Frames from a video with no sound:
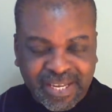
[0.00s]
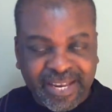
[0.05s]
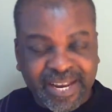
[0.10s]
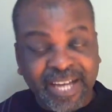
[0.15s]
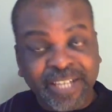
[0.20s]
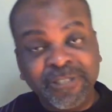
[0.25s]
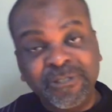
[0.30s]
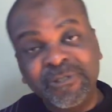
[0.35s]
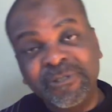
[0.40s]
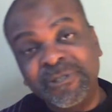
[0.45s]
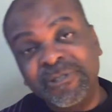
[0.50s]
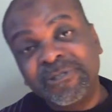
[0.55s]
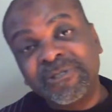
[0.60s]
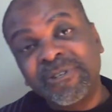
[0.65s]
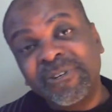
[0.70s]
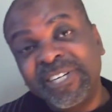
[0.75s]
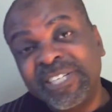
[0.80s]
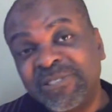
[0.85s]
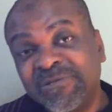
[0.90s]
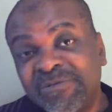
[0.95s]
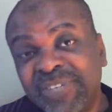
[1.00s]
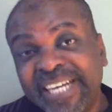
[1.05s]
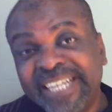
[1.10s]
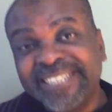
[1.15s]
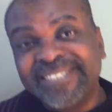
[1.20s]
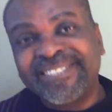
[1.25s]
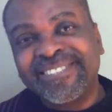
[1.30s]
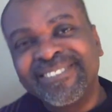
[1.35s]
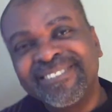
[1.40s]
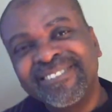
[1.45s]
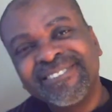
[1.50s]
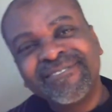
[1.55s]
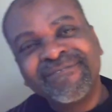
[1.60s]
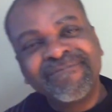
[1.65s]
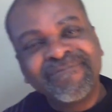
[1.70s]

And are you doing so in faith?